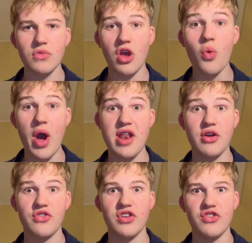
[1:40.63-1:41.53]

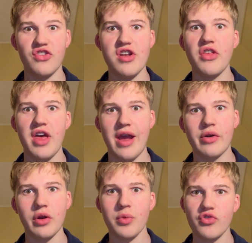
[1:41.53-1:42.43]
Awareness is another
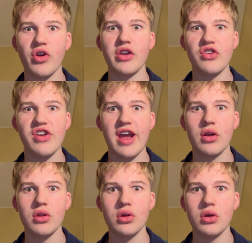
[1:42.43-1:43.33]
area we're trying to
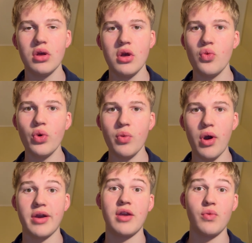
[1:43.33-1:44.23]
tackle. We're
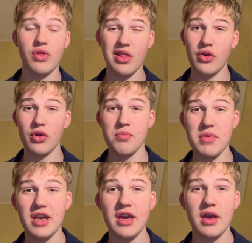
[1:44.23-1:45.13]
working with local
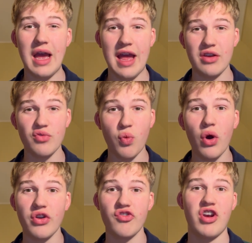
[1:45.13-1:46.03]
media and
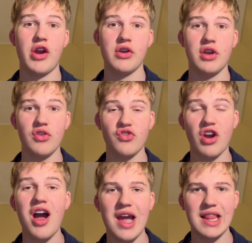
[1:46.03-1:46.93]
water charities to
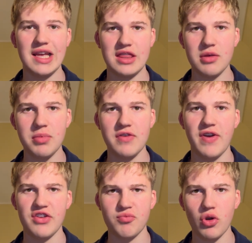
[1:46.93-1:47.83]
highlight the
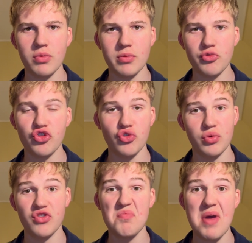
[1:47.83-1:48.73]
PFAS problem to
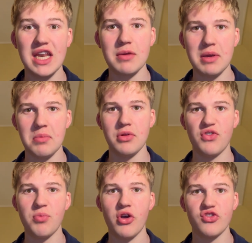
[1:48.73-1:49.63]
as many people as
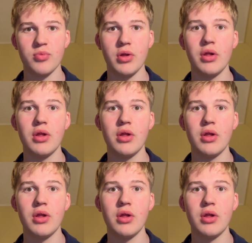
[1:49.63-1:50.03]
possible.